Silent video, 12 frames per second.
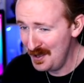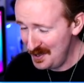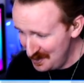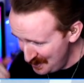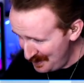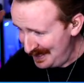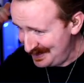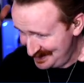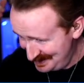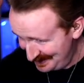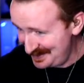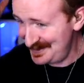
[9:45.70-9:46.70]
Hear that
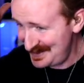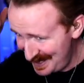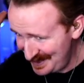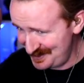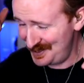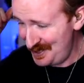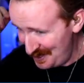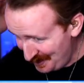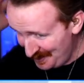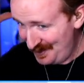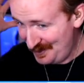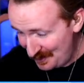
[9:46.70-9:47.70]
synthesizer!
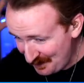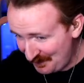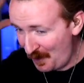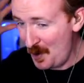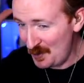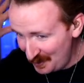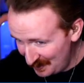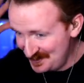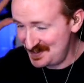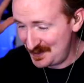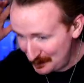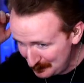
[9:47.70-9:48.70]
The vocals!
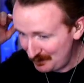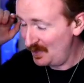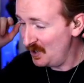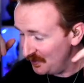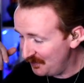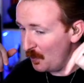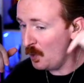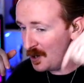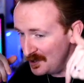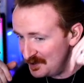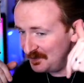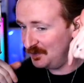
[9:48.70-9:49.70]
4
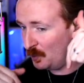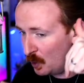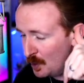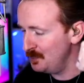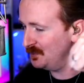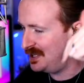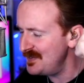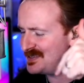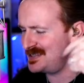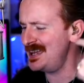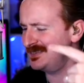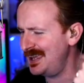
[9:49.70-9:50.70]
on the floor. Give us
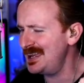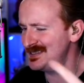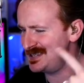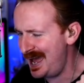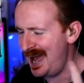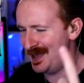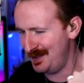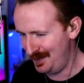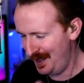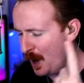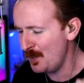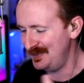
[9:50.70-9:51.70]
that dance hat.
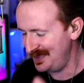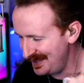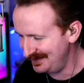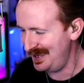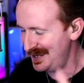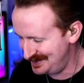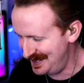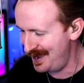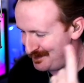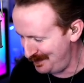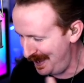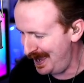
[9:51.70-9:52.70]
I want that dance
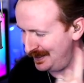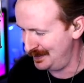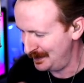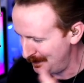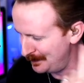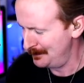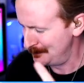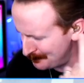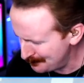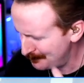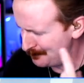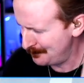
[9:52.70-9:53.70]
hat back.
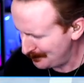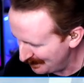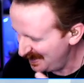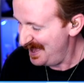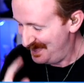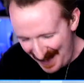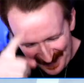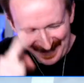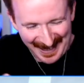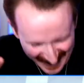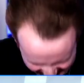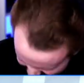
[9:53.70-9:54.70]
There it
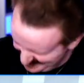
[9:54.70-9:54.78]
is!